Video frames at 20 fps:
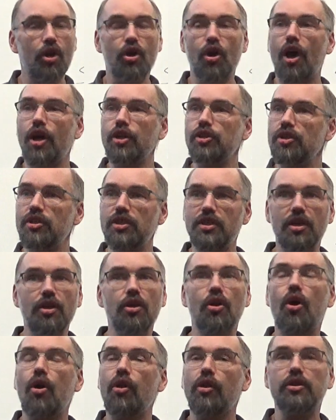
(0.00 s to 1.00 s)
not just a
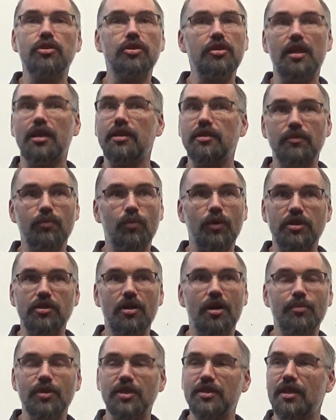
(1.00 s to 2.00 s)
knowledge that what
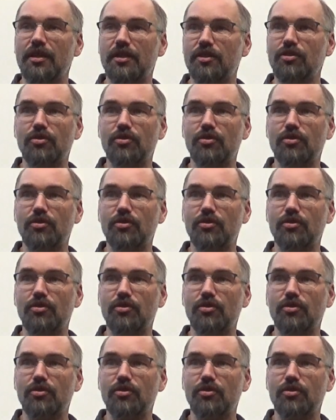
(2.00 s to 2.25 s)
Thomas said